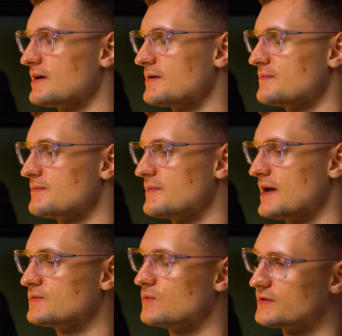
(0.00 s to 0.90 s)
um,
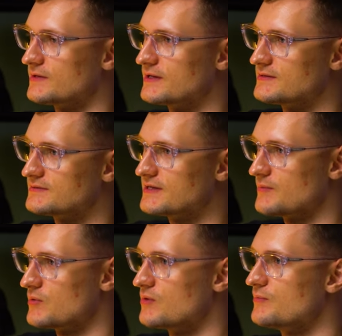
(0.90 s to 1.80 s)
headquartered in
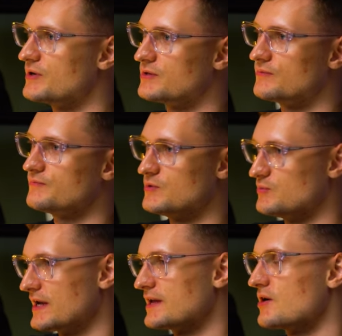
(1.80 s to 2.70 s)
Singapore, but you're
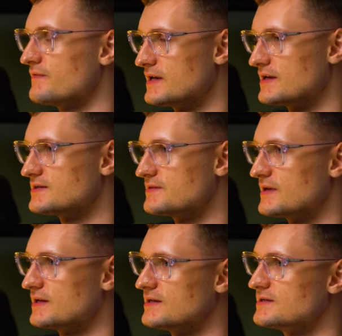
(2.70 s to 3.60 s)
you're bringing it over here to the
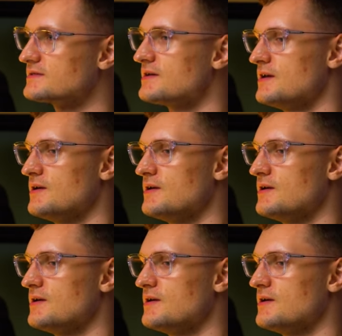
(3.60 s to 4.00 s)
Middle East